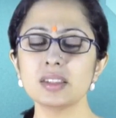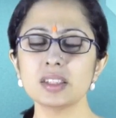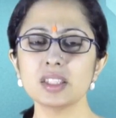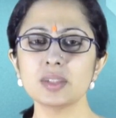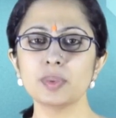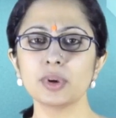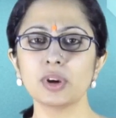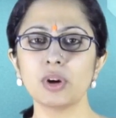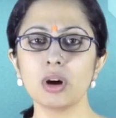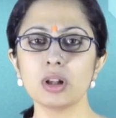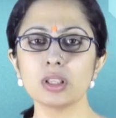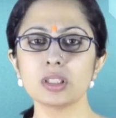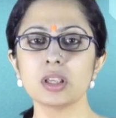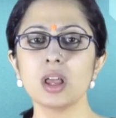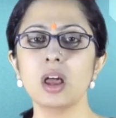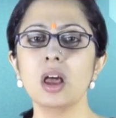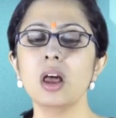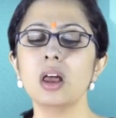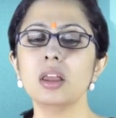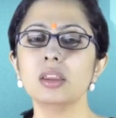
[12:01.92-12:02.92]
is because
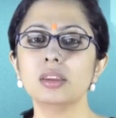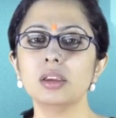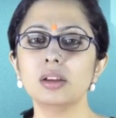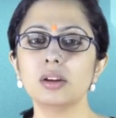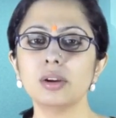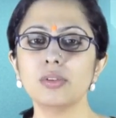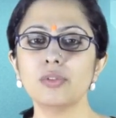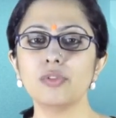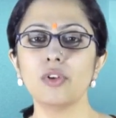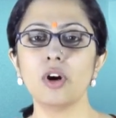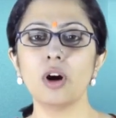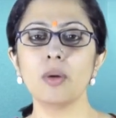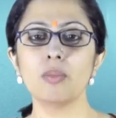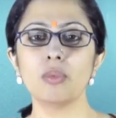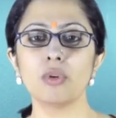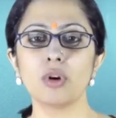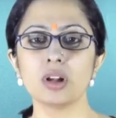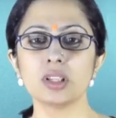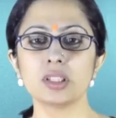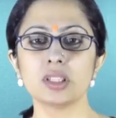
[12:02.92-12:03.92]
the reform
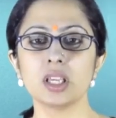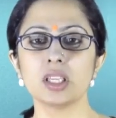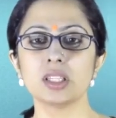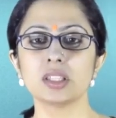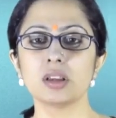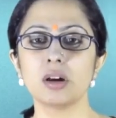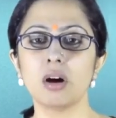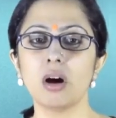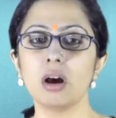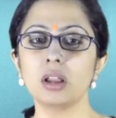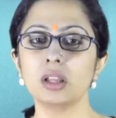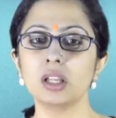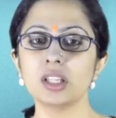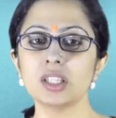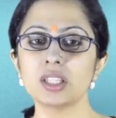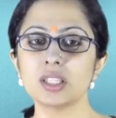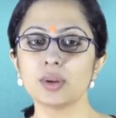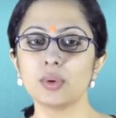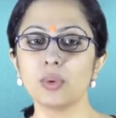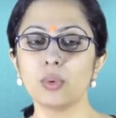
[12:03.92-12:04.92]
process on
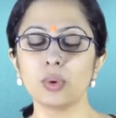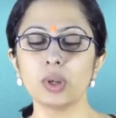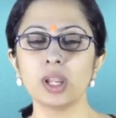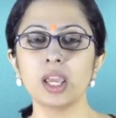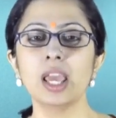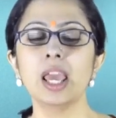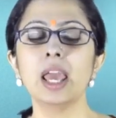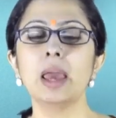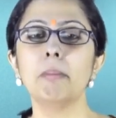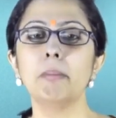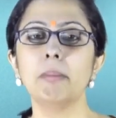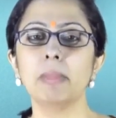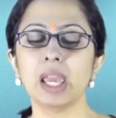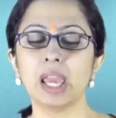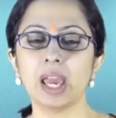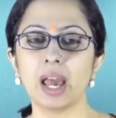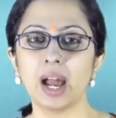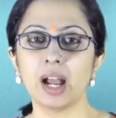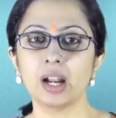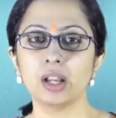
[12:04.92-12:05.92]
its own may
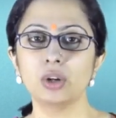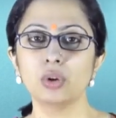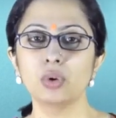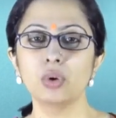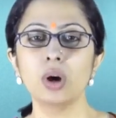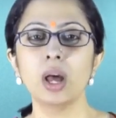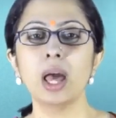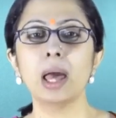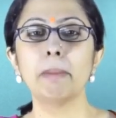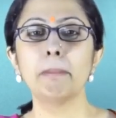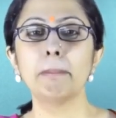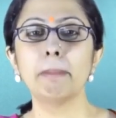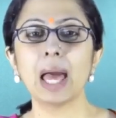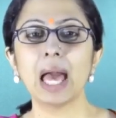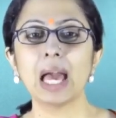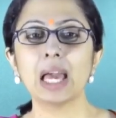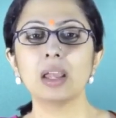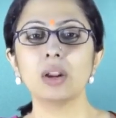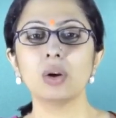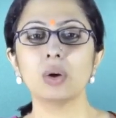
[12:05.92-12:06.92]
add to
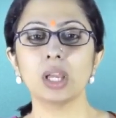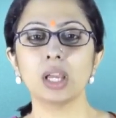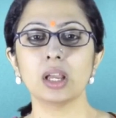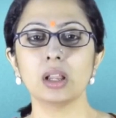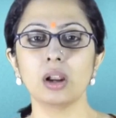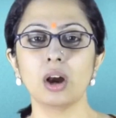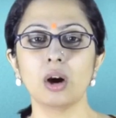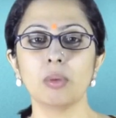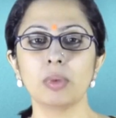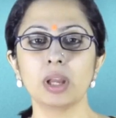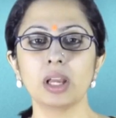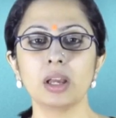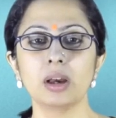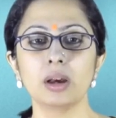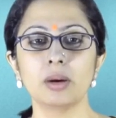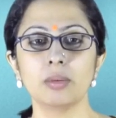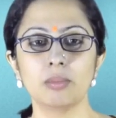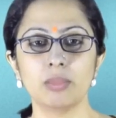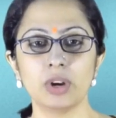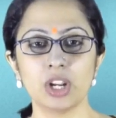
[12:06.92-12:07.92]
macroeconomic
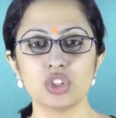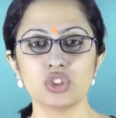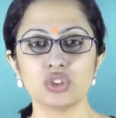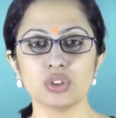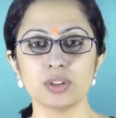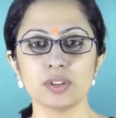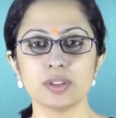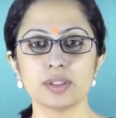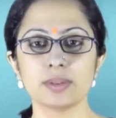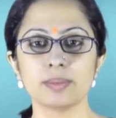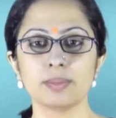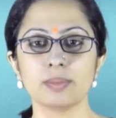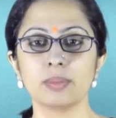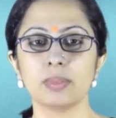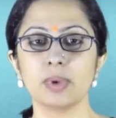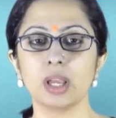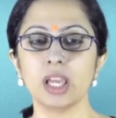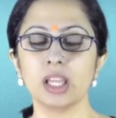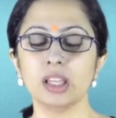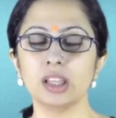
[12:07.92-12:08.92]
pressures.
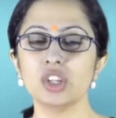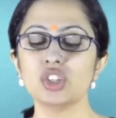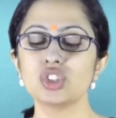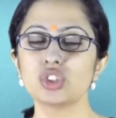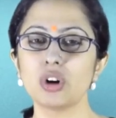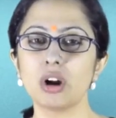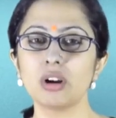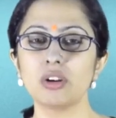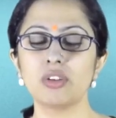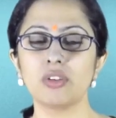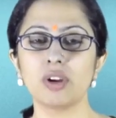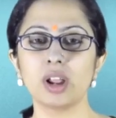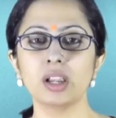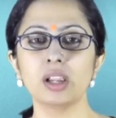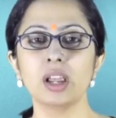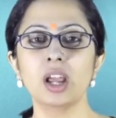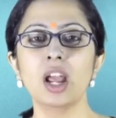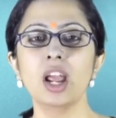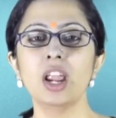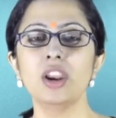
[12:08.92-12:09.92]
In the short run,
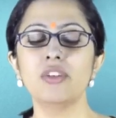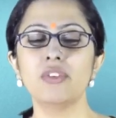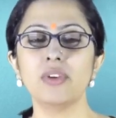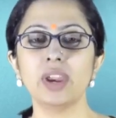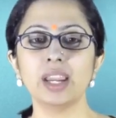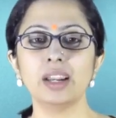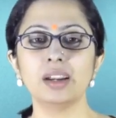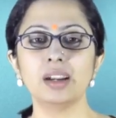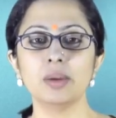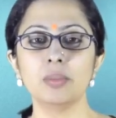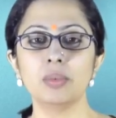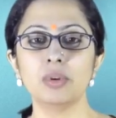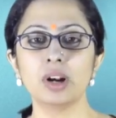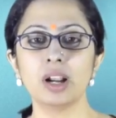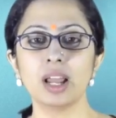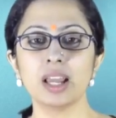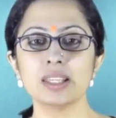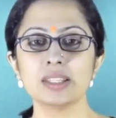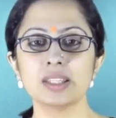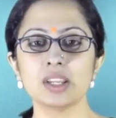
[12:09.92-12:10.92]
trade
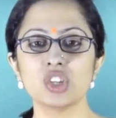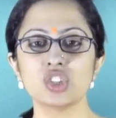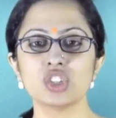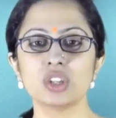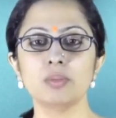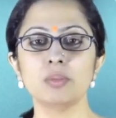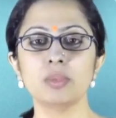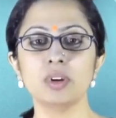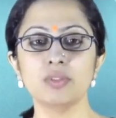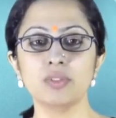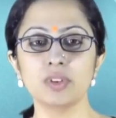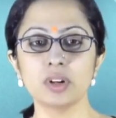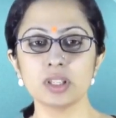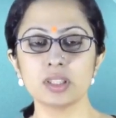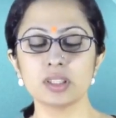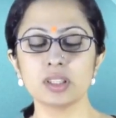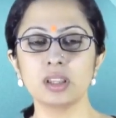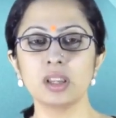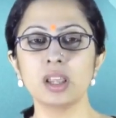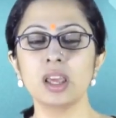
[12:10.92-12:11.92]
liberalization may
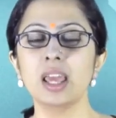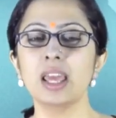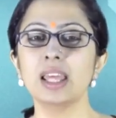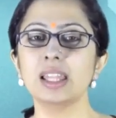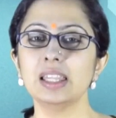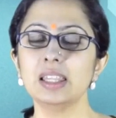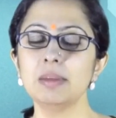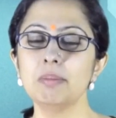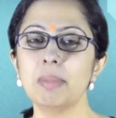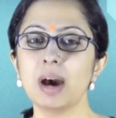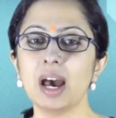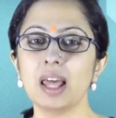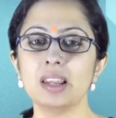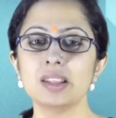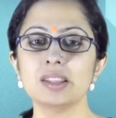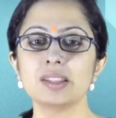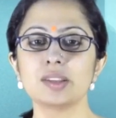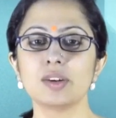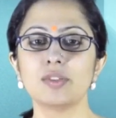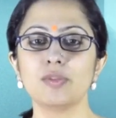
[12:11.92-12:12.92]
worsen the
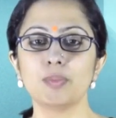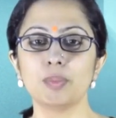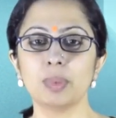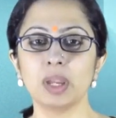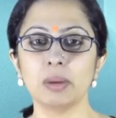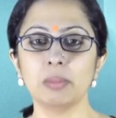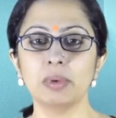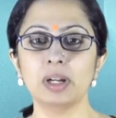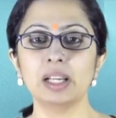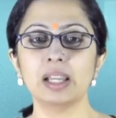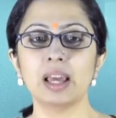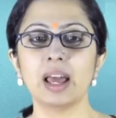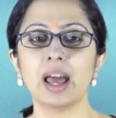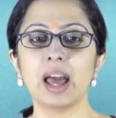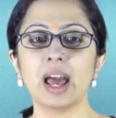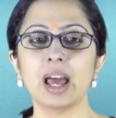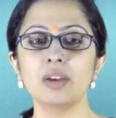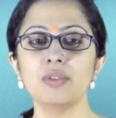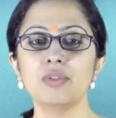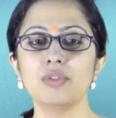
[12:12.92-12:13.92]
balance of payment
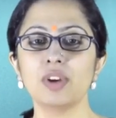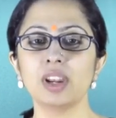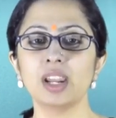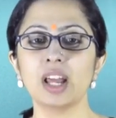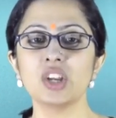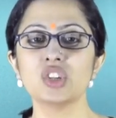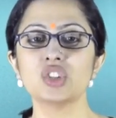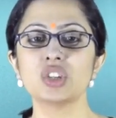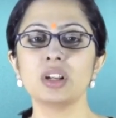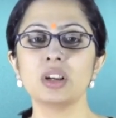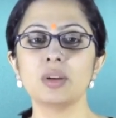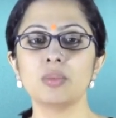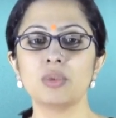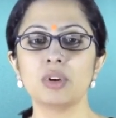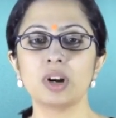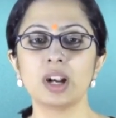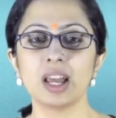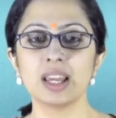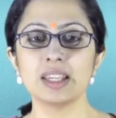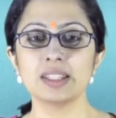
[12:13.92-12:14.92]
and financial
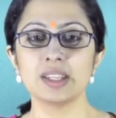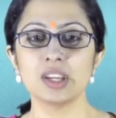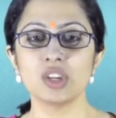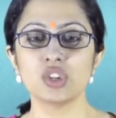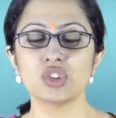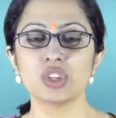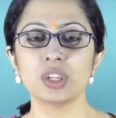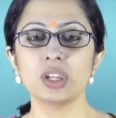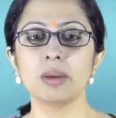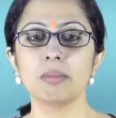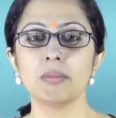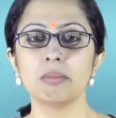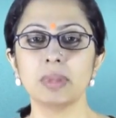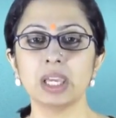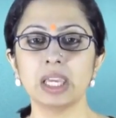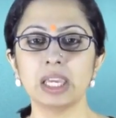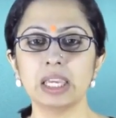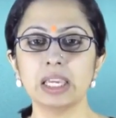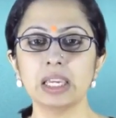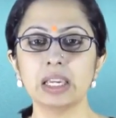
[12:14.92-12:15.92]
liberalization
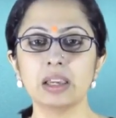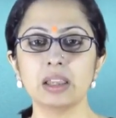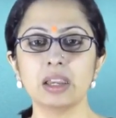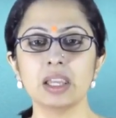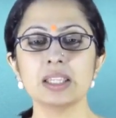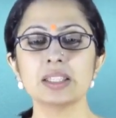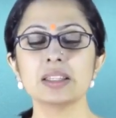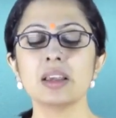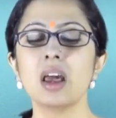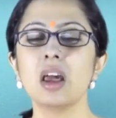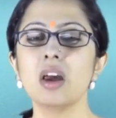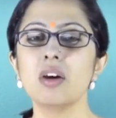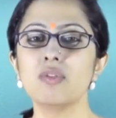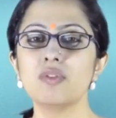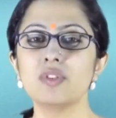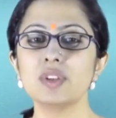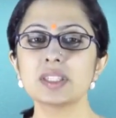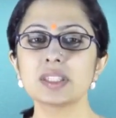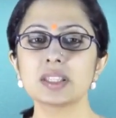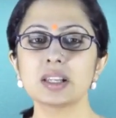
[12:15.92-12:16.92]
may increase
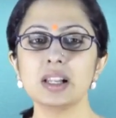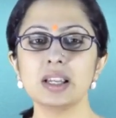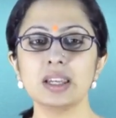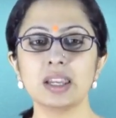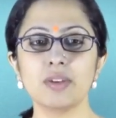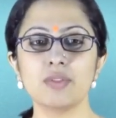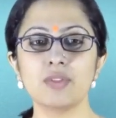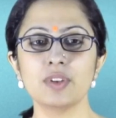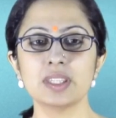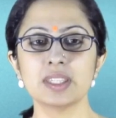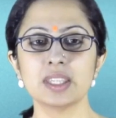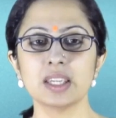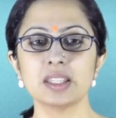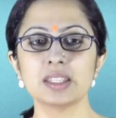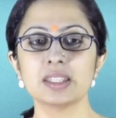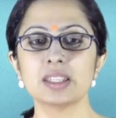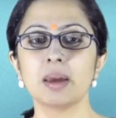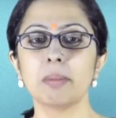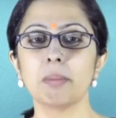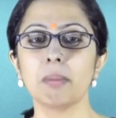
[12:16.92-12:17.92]
fiscal
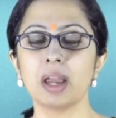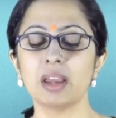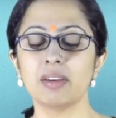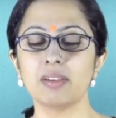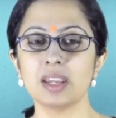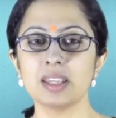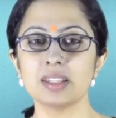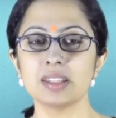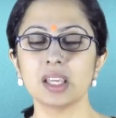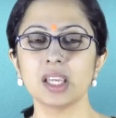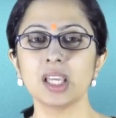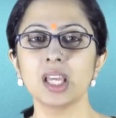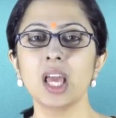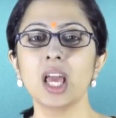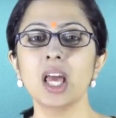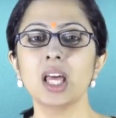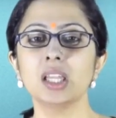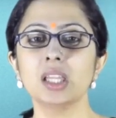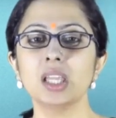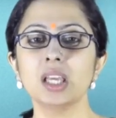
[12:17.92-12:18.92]
deficits by raising
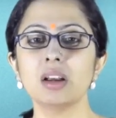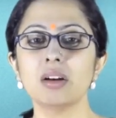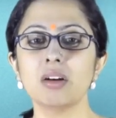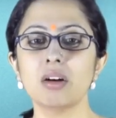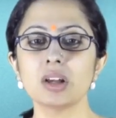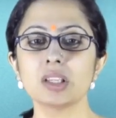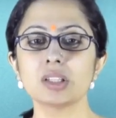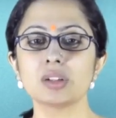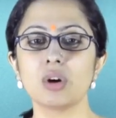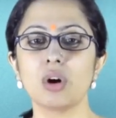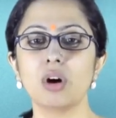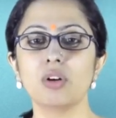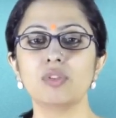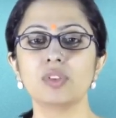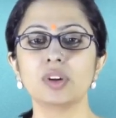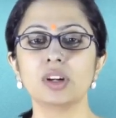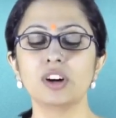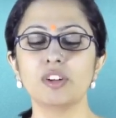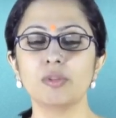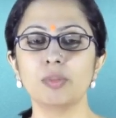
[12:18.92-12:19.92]
the cost of
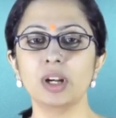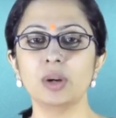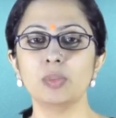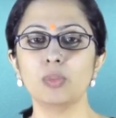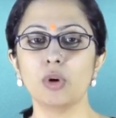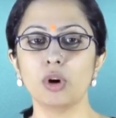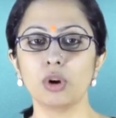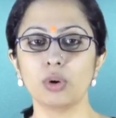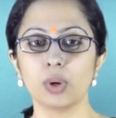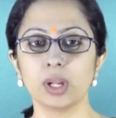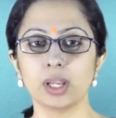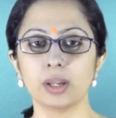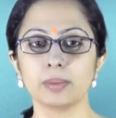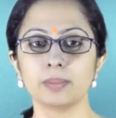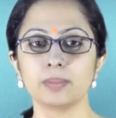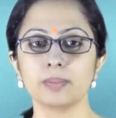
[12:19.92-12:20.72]
government borrowing.